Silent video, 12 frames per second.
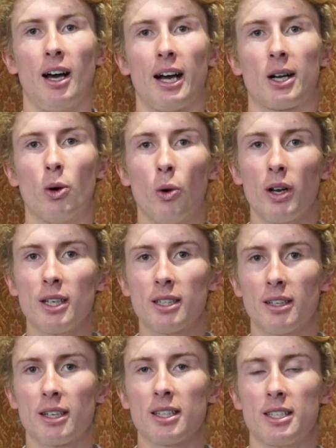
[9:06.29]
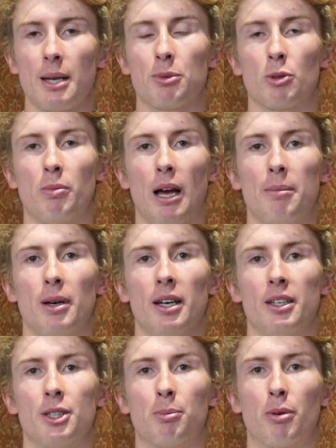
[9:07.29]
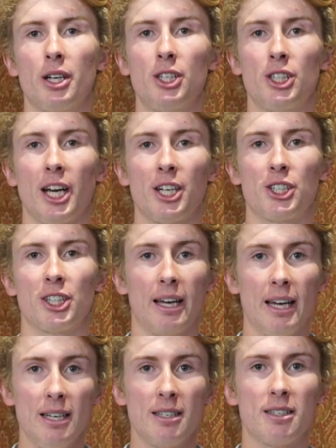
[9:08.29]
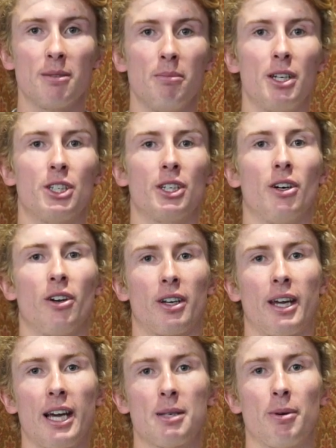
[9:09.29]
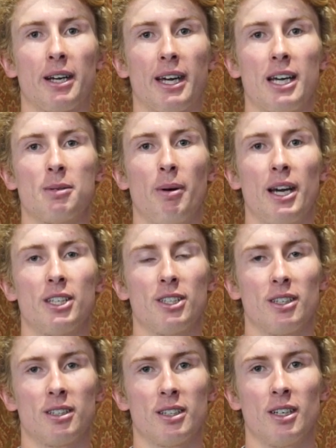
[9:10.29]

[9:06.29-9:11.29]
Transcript: According to the conceptual paper, depreciation is measured on a case-by-case basis,